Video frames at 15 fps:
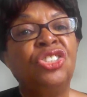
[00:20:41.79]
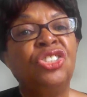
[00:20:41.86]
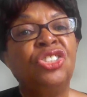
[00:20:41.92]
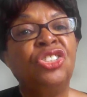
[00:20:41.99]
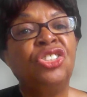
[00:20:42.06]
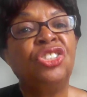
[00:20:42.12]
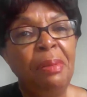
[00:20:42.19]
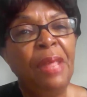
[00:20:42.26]

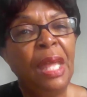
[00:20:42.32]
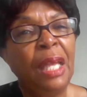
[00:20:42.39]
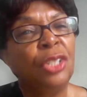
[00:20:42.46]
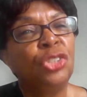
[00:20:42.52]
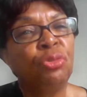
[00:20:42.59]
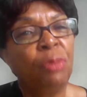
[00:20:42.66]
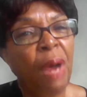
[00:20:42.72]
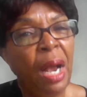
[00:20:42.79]
maybe they could
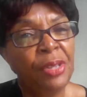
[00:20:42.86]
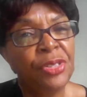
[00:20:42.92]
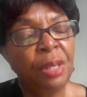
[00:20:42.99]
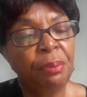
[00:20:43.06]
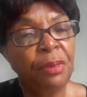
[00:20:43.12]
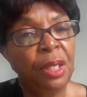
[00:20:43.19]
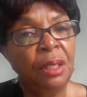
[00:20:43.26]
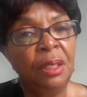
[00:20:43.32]
try
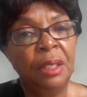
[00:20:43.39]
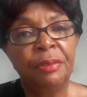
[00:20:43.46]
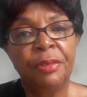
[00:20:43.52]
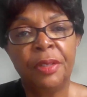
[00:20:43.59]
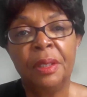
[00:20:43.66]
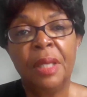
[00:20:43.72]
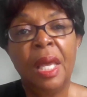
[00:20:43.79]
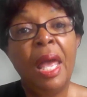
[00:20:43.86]
something
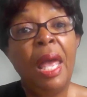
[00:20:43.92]
different.